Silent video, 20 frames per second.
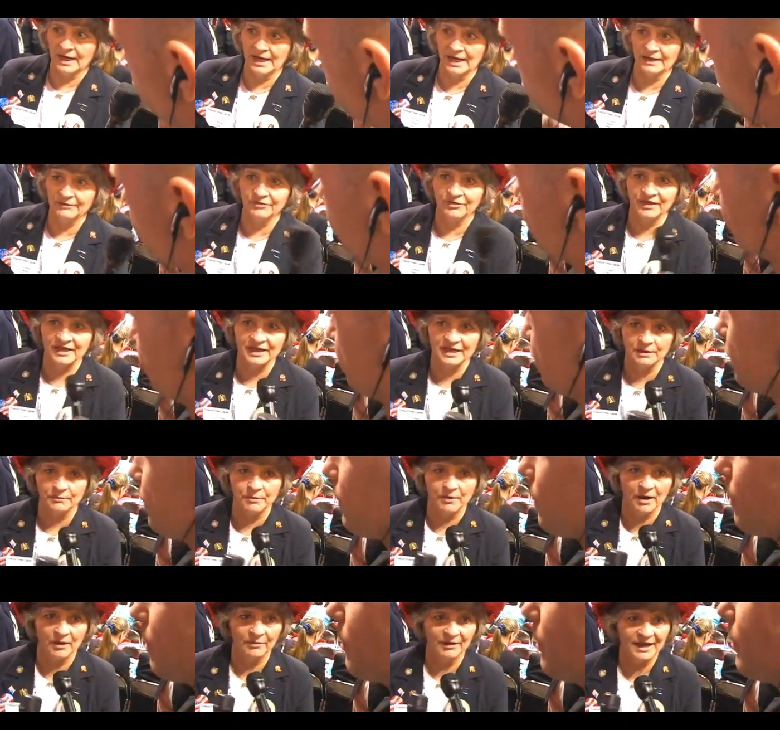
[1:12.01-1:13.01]
I think he
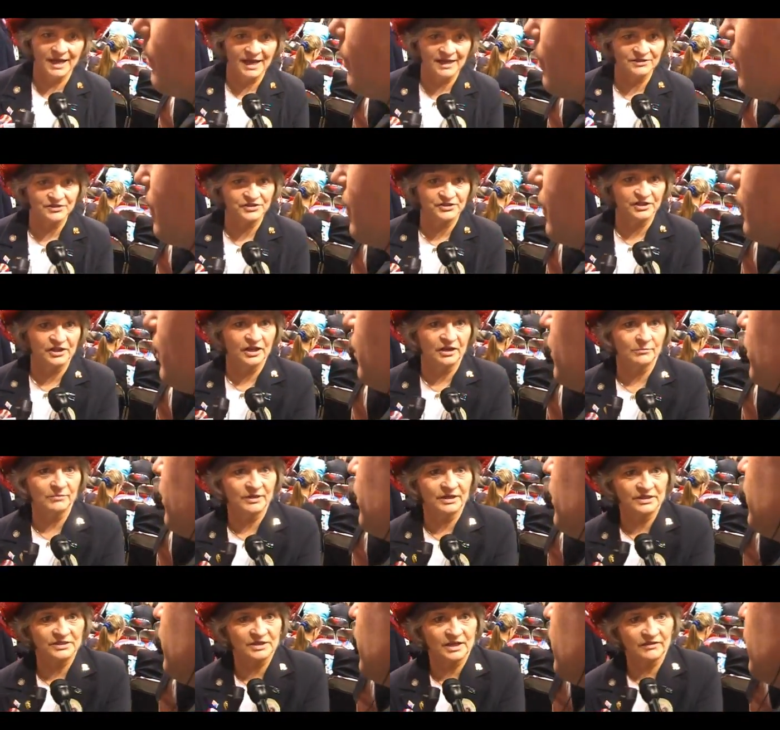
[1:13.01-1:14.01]
probably has some,
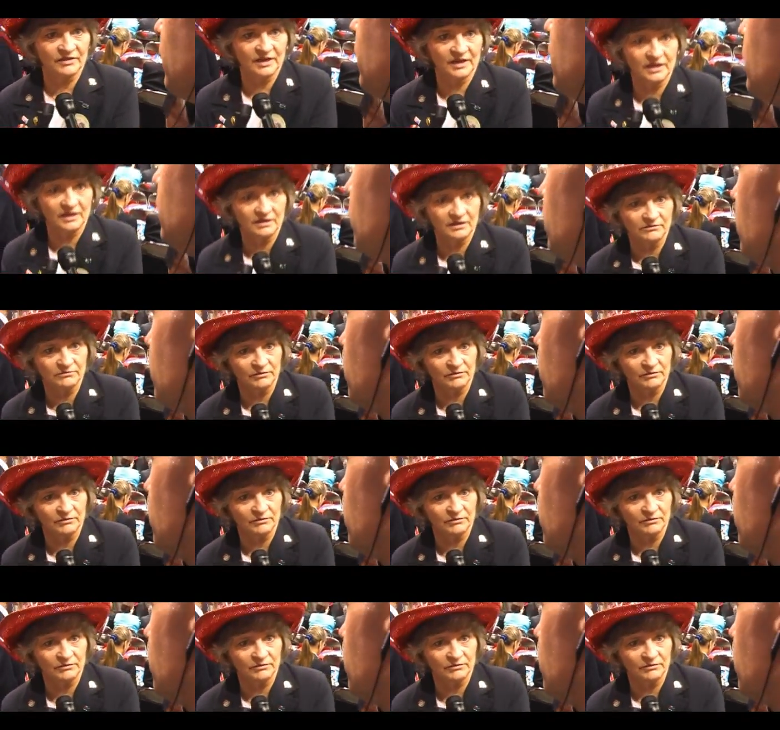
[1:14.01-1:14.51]
because I think he